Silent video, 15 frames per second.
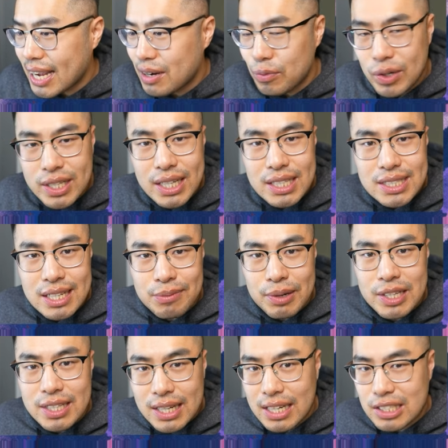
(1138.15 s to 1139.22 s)
And what do you guys think about
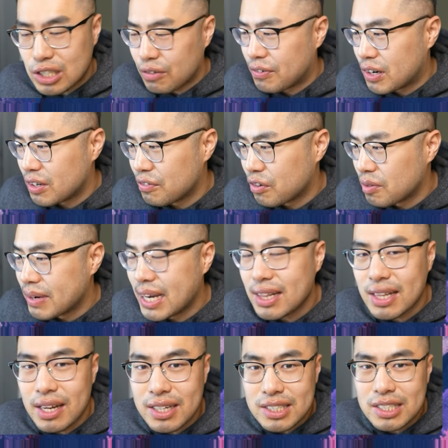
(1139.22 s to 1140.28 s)
the deck so far in the format?
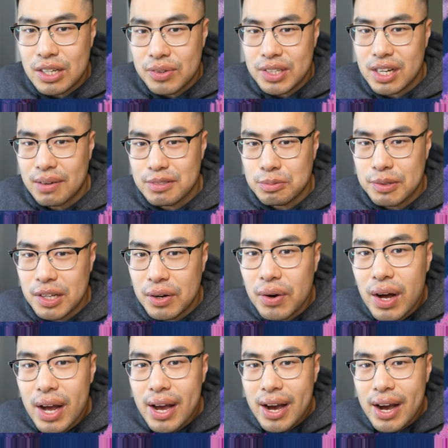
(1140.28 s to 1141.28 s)
Let us know in the comments below.